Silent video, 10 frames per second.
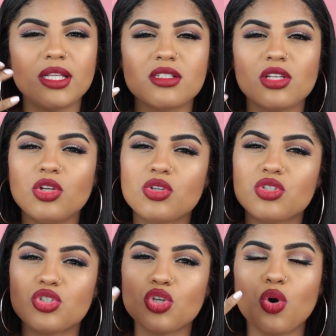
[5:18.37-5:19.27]
It doesn't look
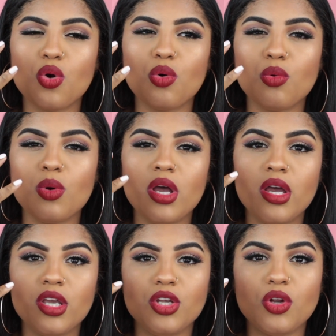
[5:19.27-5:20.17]
so,
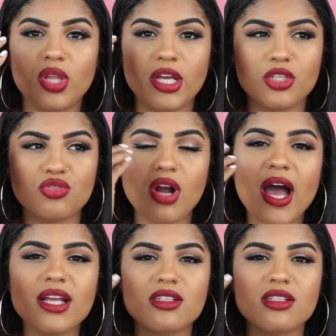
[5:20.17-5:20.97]
you know, like dry.